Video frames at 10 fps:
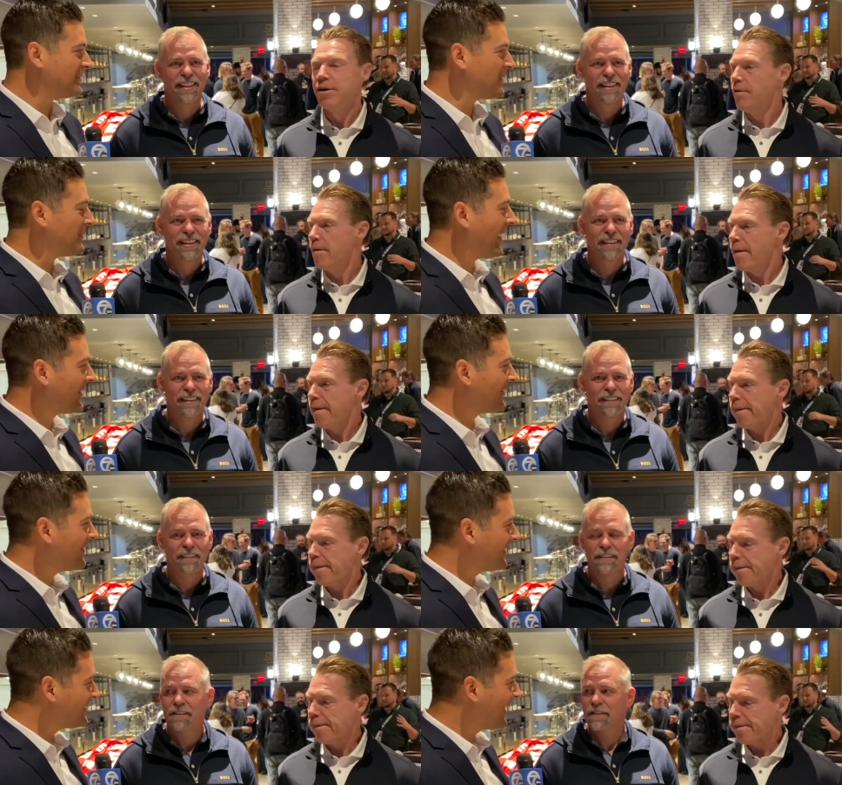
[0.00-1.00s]
Speaker 1: Be back
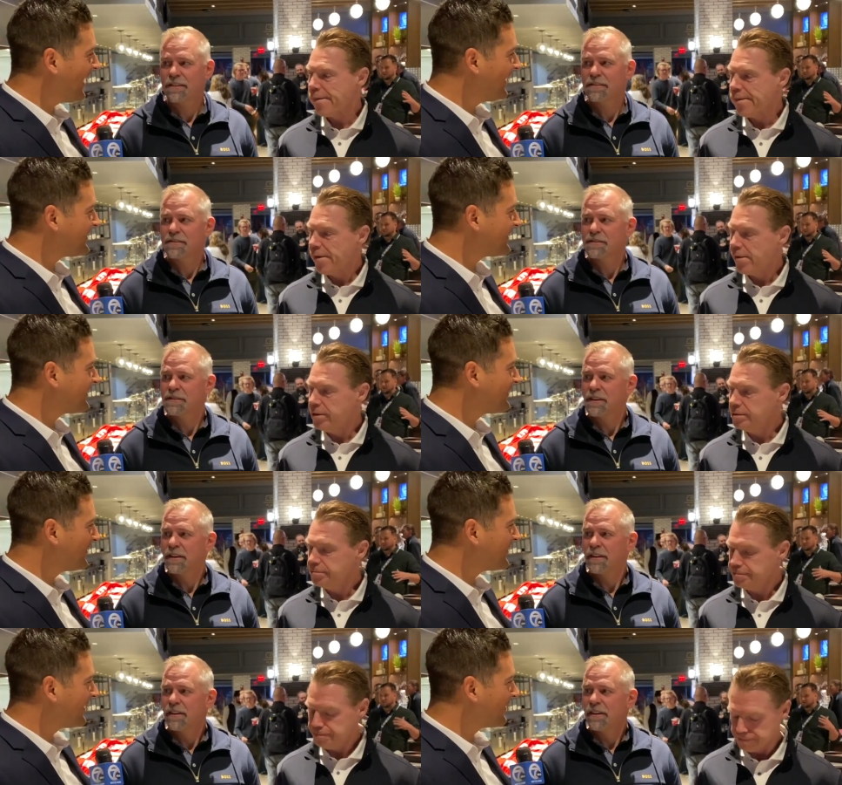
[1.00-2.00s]
around these guys.
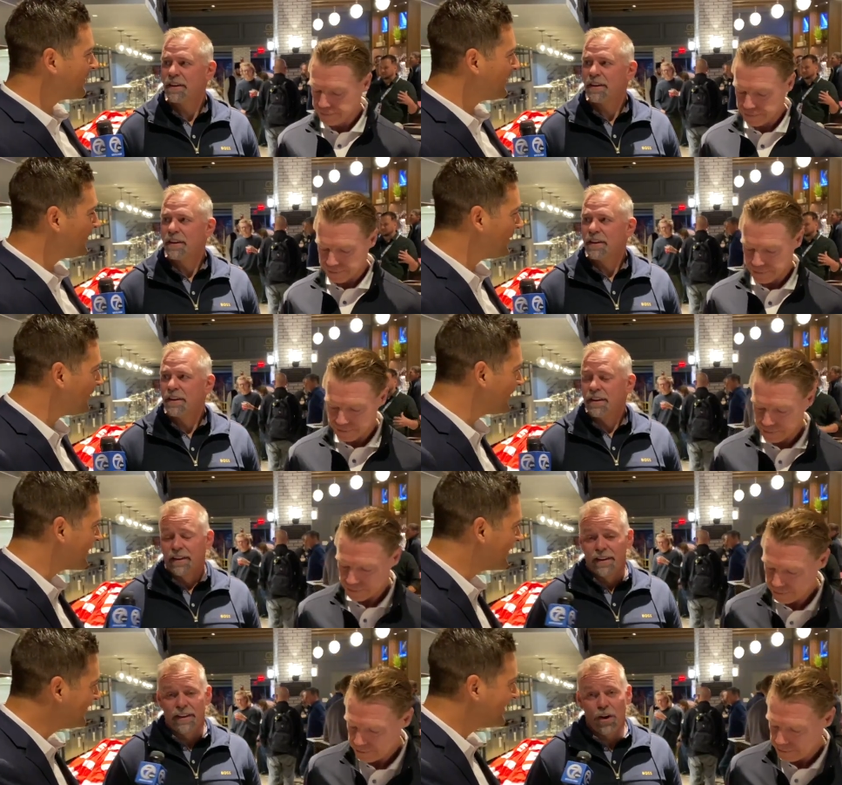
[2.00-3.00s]
What's it like for you to be over
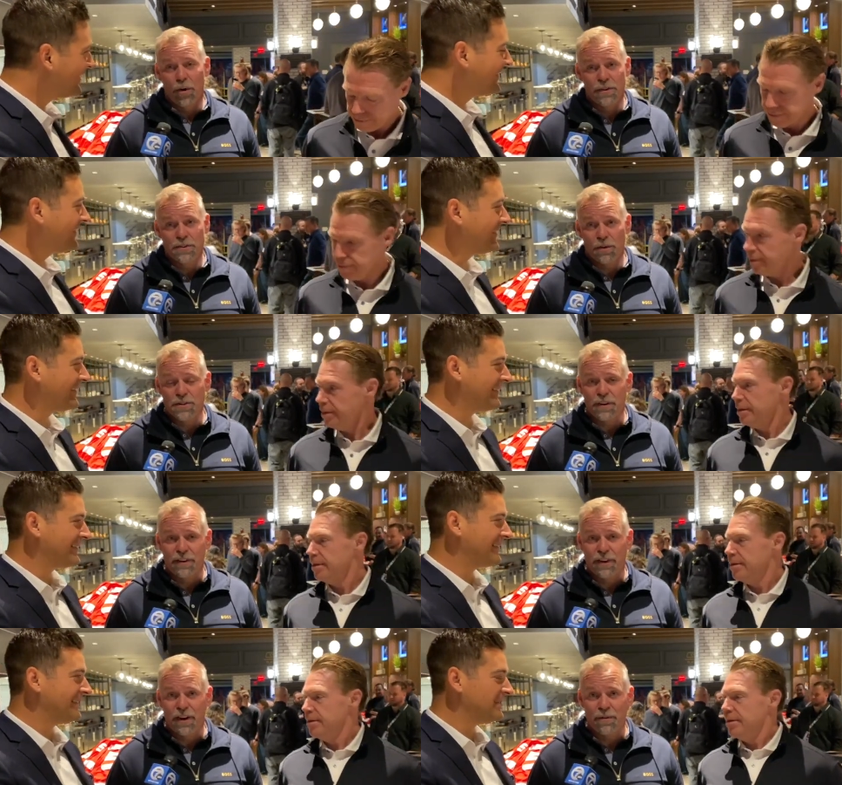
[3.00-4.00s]
here?
Speaker 2: No, it's always fun
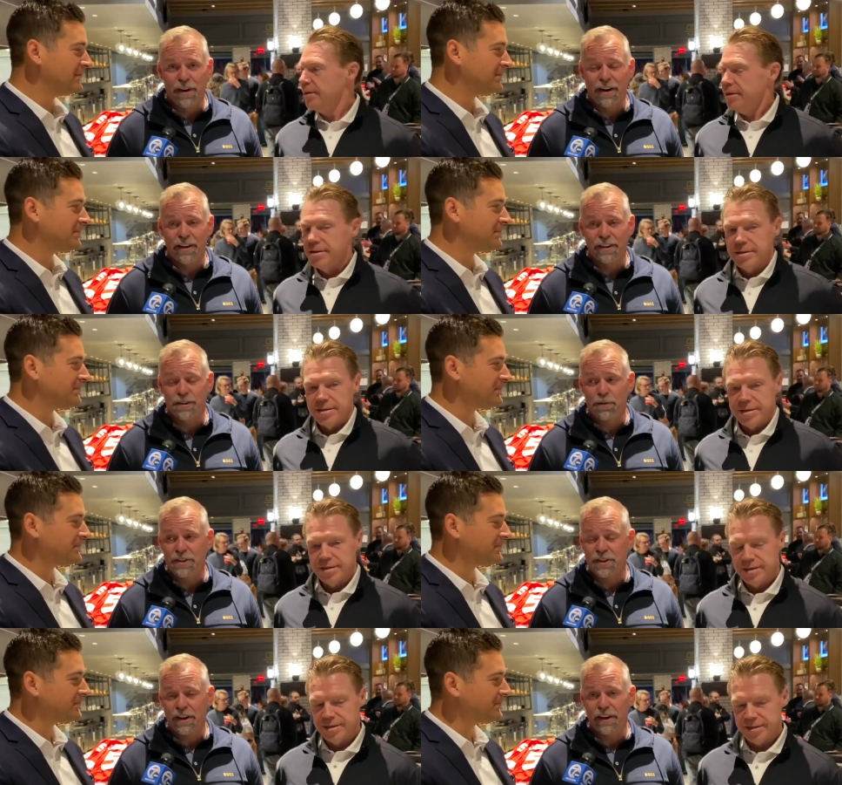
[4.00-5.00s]
to come here, and
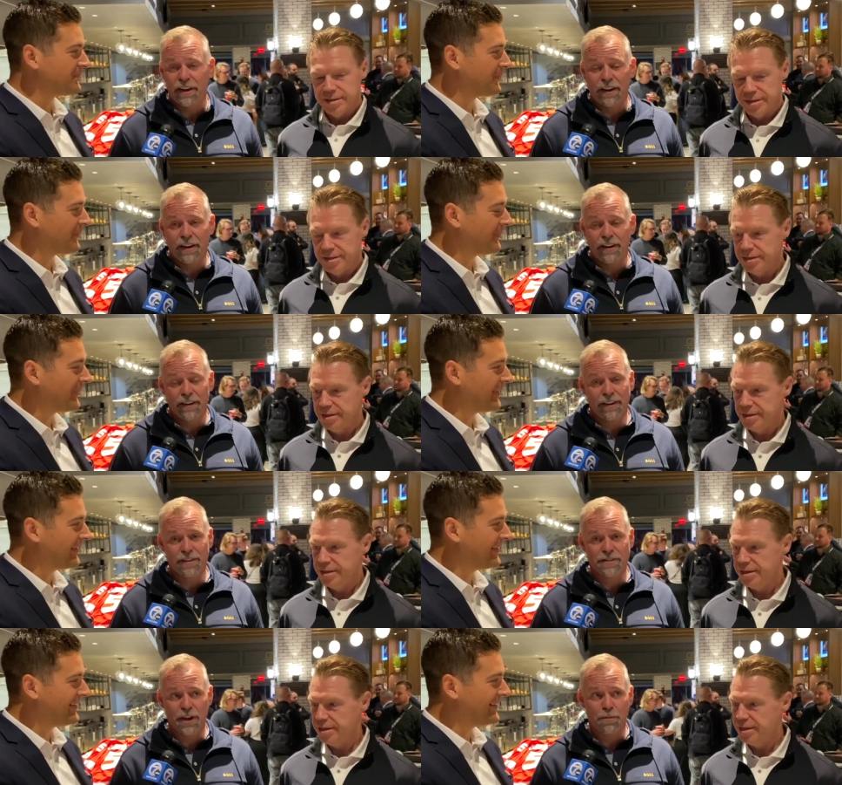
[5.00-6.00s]
especially
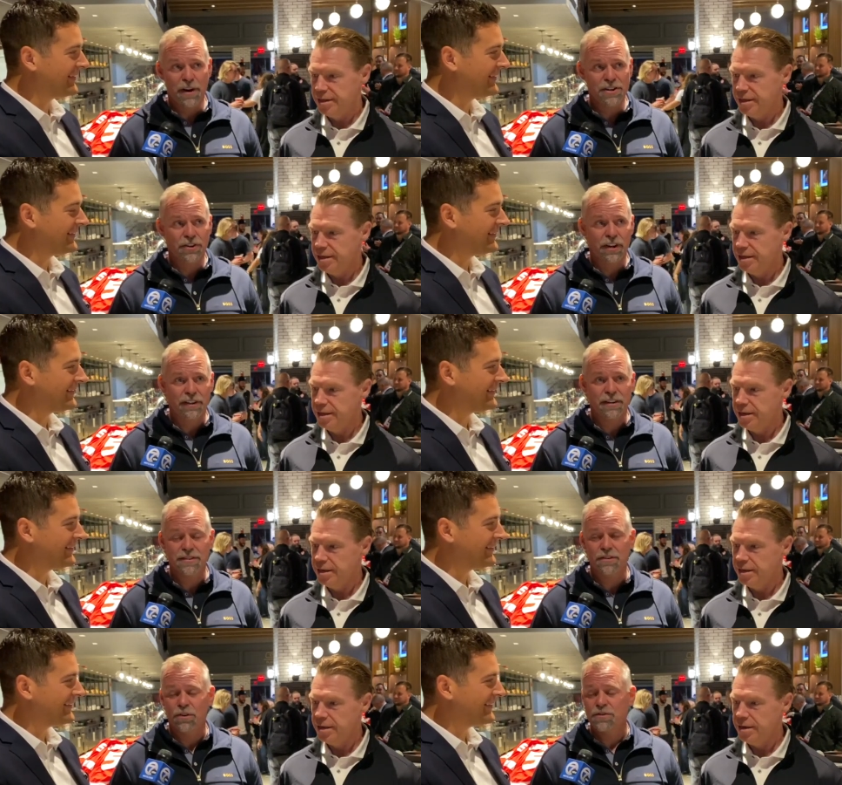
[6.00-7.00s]
celebration like
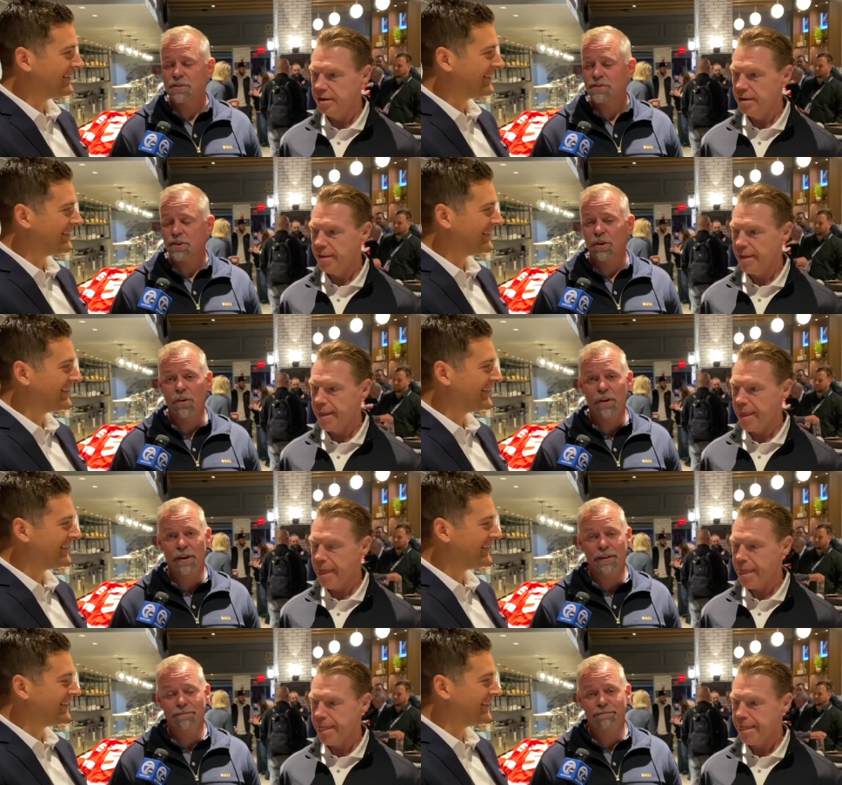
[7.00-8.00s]
this also. So,
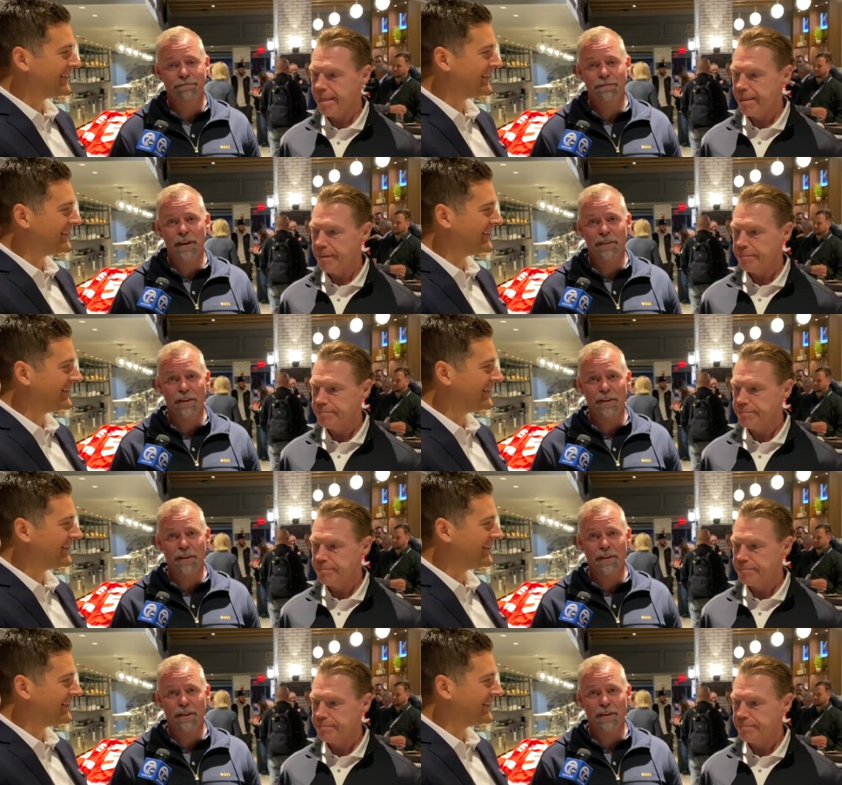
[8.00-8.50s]
uh, and uh,